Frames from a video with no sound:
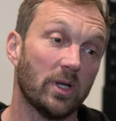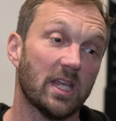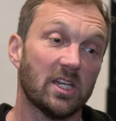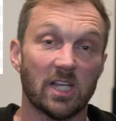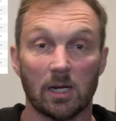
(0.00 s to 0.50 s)
Lloyd,
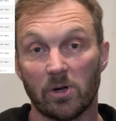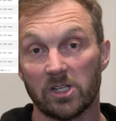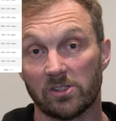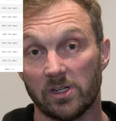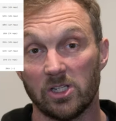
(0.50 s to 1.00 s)
then Jack
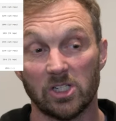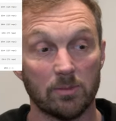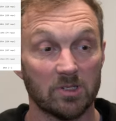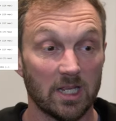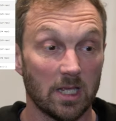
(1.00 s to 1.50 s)
Bradstreet,
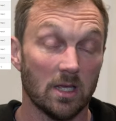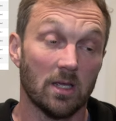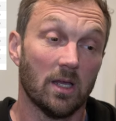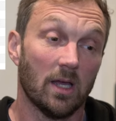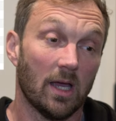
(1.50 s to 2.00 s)
James Lee,
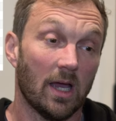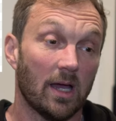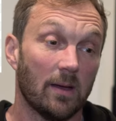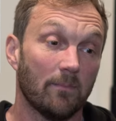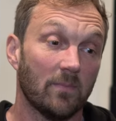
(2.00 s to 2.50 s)

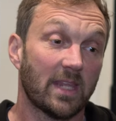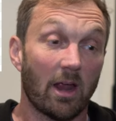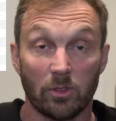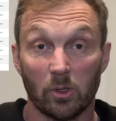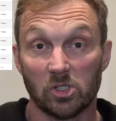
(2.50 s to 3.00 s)

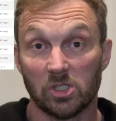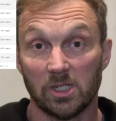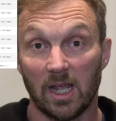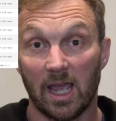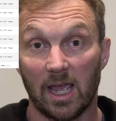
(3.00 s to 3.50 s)
Gareth
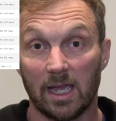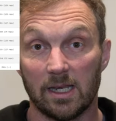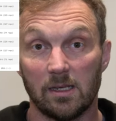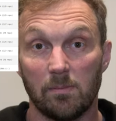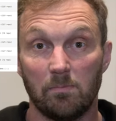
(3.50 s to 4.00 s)
Hodgson
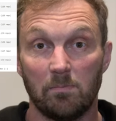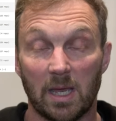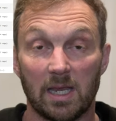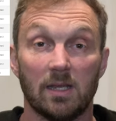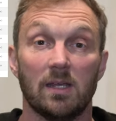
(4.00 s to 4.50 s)
and
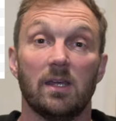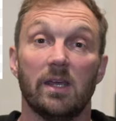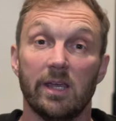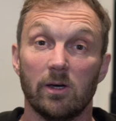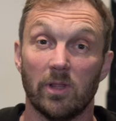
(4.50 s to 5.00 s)
Ben
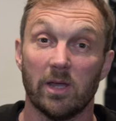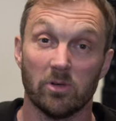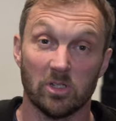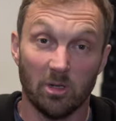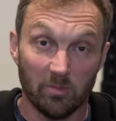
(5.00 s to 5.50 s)
Hill. They
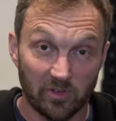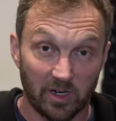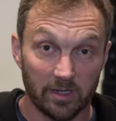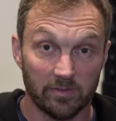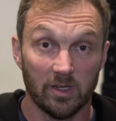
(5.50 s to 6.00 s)
were the top
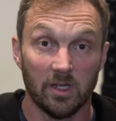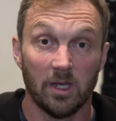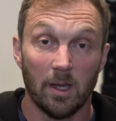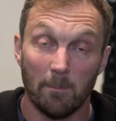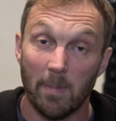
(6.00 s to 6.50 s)
five
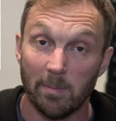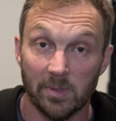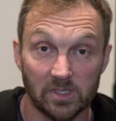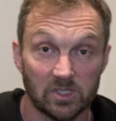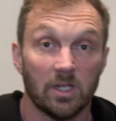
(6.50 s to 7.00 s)

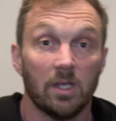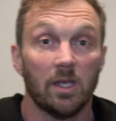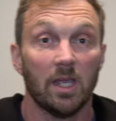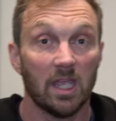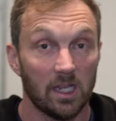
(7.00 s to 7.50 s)
members
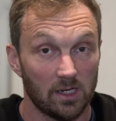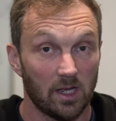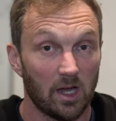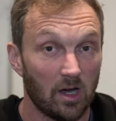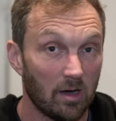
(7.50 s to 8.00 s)
in
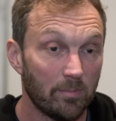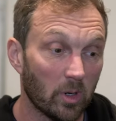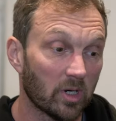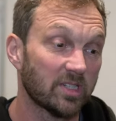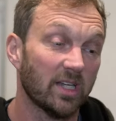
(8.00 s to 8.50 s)
our
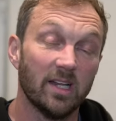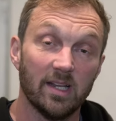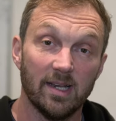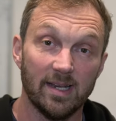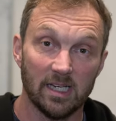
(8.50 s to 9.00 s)
box
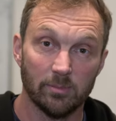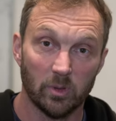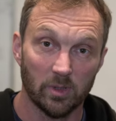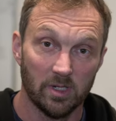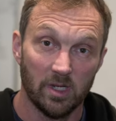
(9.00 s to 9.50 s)

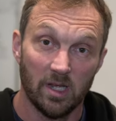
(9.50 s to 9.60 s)
leaderboard.